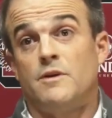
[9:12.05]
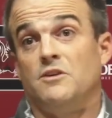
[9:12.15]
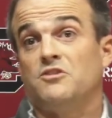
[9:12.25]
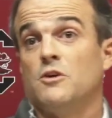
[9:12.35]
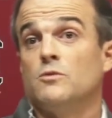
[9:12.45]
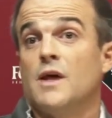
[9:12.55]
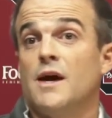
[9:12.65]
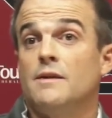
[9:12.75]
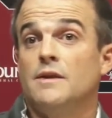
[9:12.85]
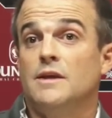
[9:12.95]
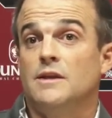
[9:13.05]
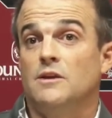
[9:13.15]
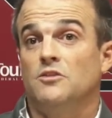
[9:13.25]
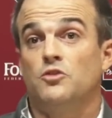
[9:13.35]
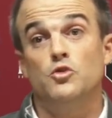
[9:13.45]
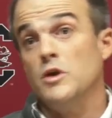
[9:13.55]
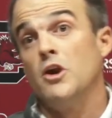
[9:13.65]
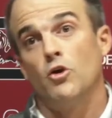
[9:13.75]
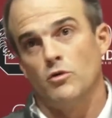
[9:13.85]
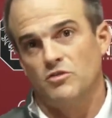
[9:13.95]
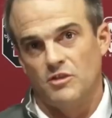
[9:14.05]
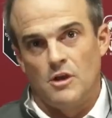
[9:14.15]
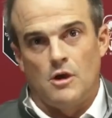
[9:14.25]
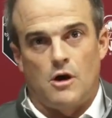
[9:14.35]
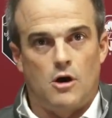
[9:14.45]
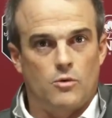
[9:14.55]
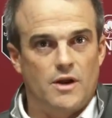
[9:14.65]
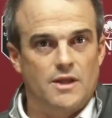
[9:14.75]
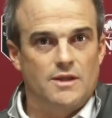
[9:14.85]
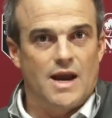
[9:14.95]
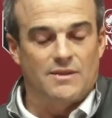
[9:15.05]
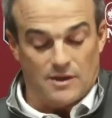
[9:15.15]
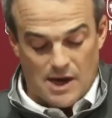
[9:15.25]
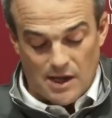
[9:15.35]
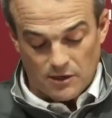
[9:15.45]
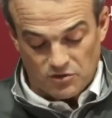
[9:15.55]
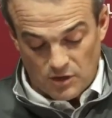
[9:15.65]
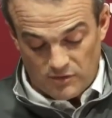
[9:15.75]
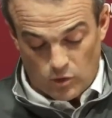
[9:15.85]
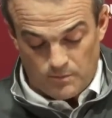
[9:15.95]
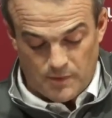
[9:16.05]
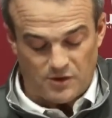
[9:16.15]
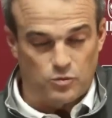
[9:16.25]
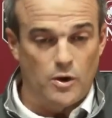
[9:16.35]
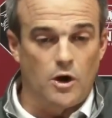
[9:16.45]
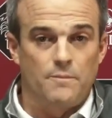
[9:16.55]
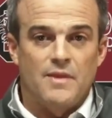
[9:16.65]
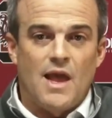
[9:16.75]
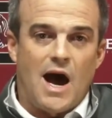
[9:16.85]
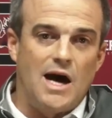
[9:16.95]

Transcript: He's shown that in his 2 years already at the college level as well.